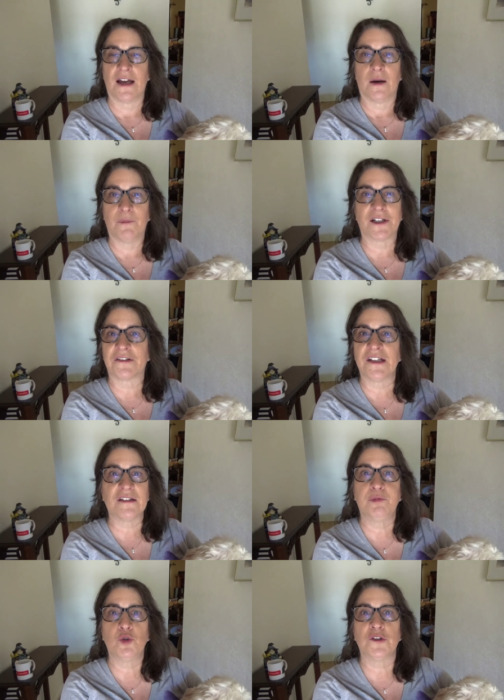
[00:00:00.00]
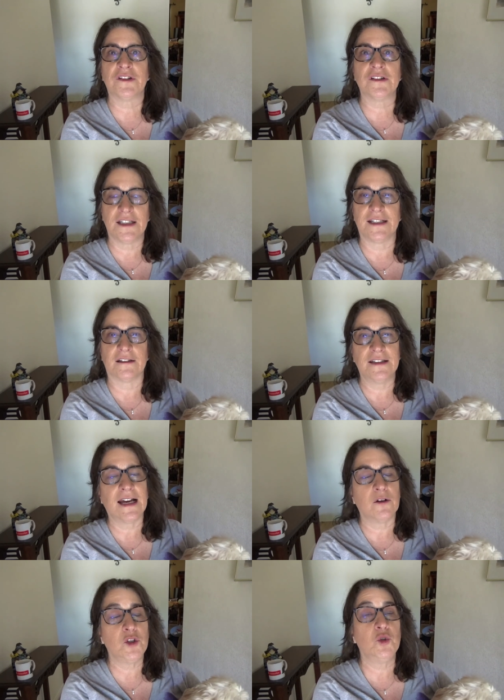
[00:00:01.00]
But a cesspool is illegal.
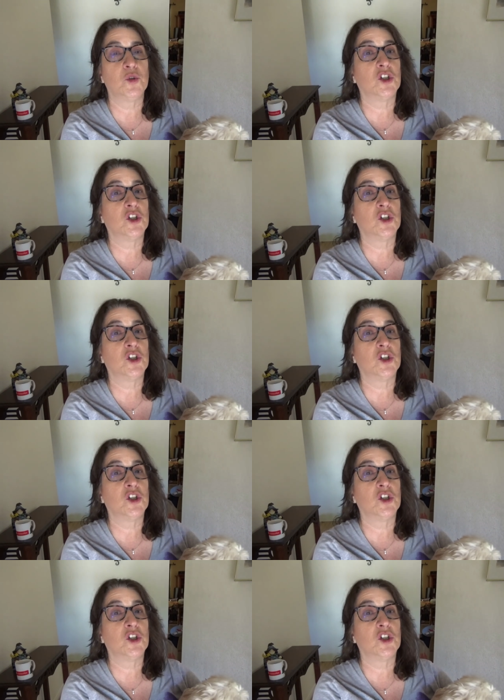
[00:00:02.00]
Now, you